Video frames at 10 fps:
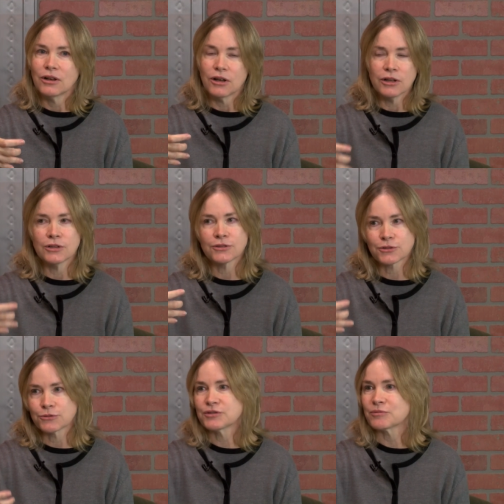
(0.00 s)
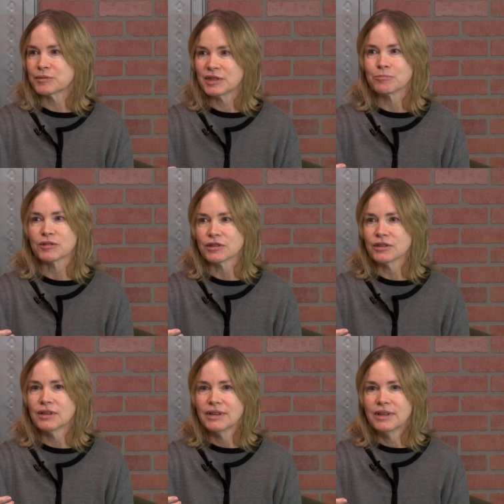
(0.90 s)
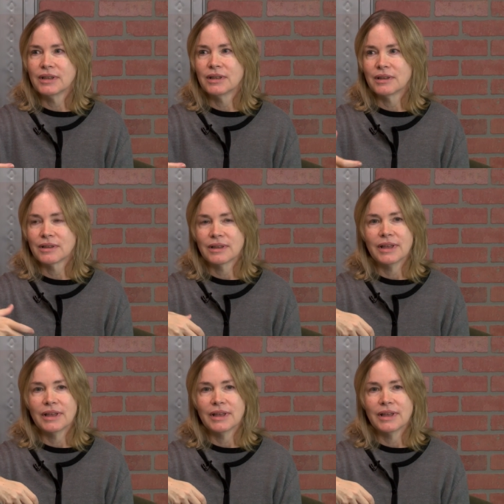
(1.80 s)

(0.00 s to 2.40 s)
all sorts of people. No, oh, absolutely.